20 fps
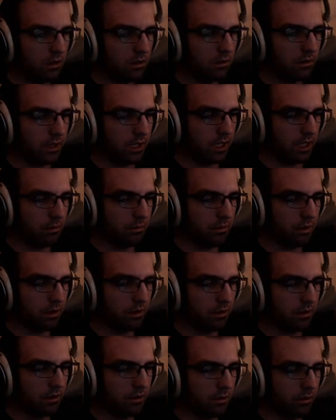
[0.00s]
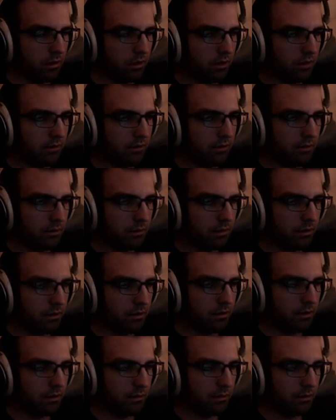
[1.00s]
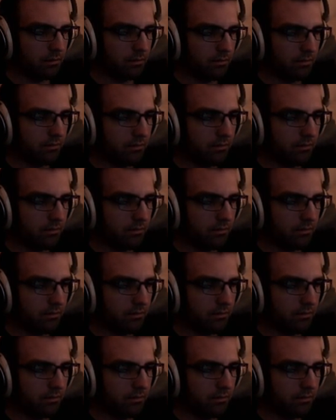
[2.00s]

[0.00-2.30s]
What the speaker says: Didn't get much in the way of rewards, man.